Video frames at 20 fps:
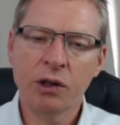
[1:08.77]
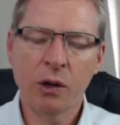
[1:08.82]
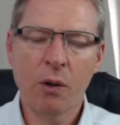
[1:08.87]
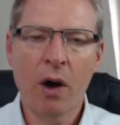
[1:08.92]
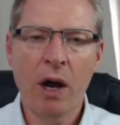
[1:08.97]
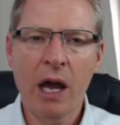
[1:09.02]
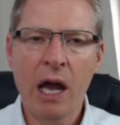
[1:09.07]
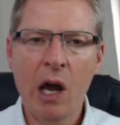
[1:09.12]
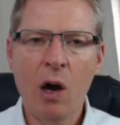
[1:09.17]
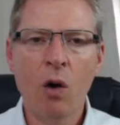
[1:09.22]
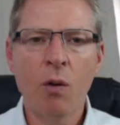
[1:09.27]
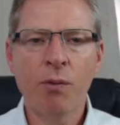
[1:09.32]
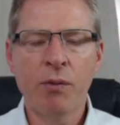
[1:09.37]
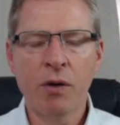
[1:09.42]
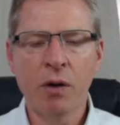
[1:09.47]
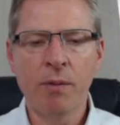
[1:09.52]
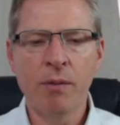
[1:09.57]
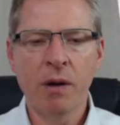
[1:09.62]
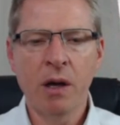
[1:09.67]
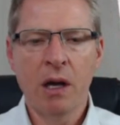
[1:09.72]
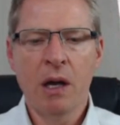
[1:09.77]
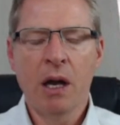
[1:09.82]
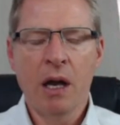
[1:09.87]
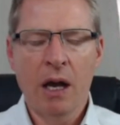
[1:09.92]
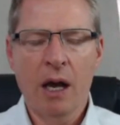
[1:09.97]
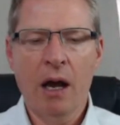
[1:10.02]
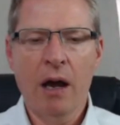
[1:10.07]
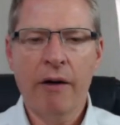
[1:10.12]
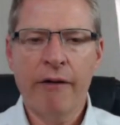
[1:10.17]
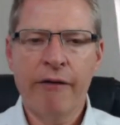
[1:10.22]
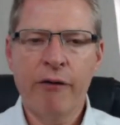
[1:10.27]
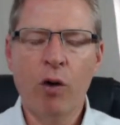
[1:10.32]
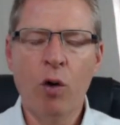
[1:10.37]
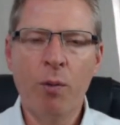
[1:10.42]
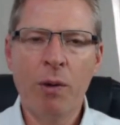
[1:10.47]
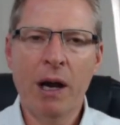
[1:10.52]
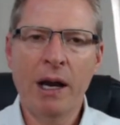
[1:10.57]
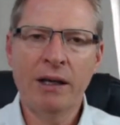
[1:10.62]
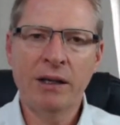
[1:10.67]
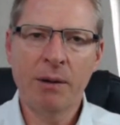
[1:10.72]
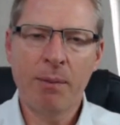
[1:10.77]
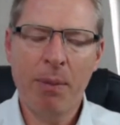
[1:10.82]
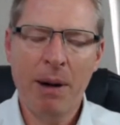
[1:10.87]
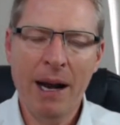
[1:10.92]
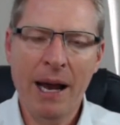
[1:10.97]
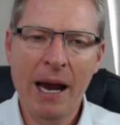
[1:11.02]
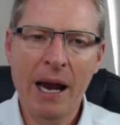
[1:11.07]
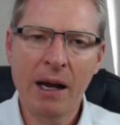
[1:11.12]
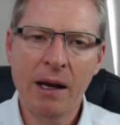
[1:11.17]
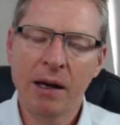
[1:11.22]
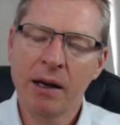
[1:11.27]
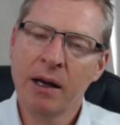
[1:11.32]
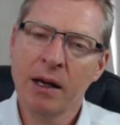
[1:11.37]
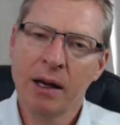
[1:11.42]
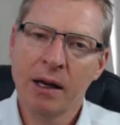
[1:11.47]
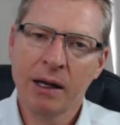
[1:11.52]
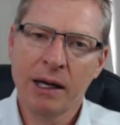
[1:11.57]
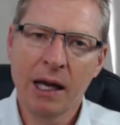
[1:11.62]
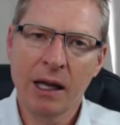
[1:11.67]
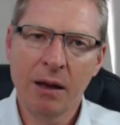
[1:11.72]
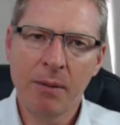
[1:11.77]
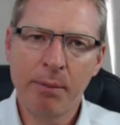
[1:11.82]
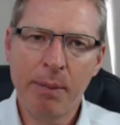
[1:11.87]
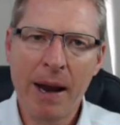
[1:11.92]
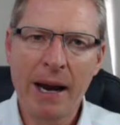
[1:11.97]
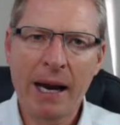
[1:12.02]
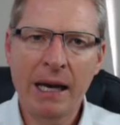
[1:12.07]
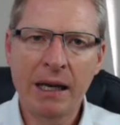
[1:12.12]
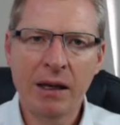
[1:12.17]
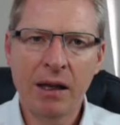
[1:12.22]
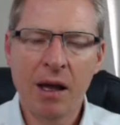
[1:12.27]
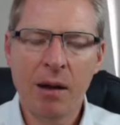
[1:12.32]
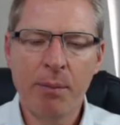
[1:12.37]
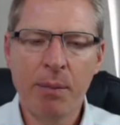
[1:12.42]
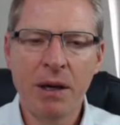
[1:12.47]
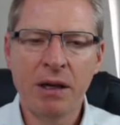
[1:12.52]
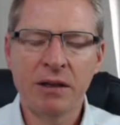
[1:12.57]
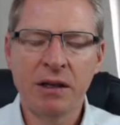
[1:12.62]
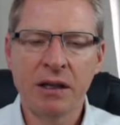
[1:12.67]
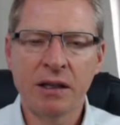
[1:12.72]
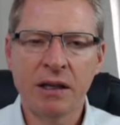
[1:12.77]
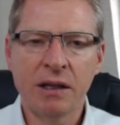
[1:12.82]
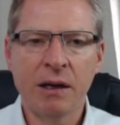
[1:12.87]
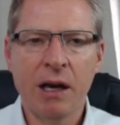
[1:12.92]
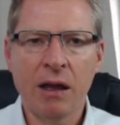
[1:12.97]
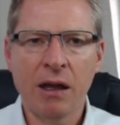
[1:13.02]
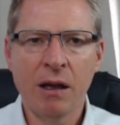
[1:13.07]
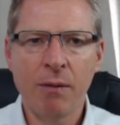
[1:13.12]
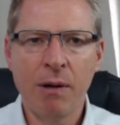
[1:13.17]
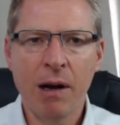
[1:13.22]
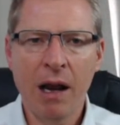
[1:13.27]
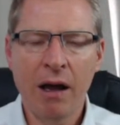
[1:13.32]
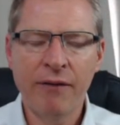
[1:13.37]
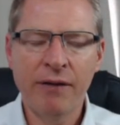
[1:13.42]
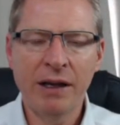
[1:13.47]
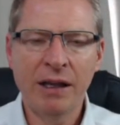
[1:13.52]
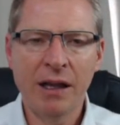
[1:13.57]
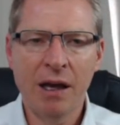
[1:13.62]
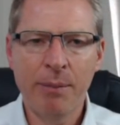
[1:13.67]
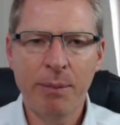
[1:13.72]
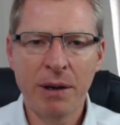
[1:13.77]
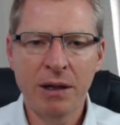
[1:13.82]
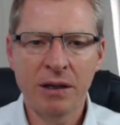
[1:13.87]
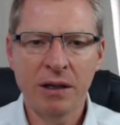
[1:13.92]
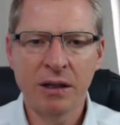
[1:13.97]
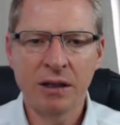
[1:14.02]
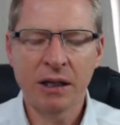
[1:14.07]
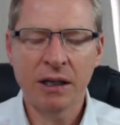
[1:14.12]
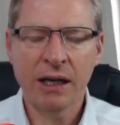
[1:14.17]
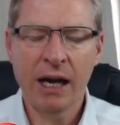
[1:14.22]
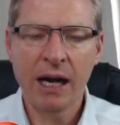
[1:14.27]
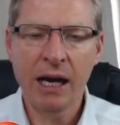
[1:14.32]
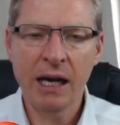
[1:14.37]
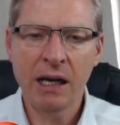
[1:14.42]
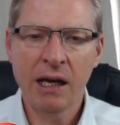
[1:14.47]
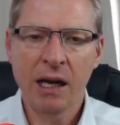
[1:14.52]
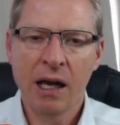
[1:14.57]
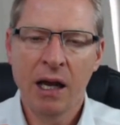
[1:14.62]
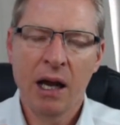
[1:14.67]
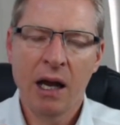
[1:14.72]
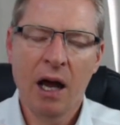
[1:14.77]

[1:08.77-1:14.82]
So I help them formulate a plan, get them back in their business and get them loving their business again,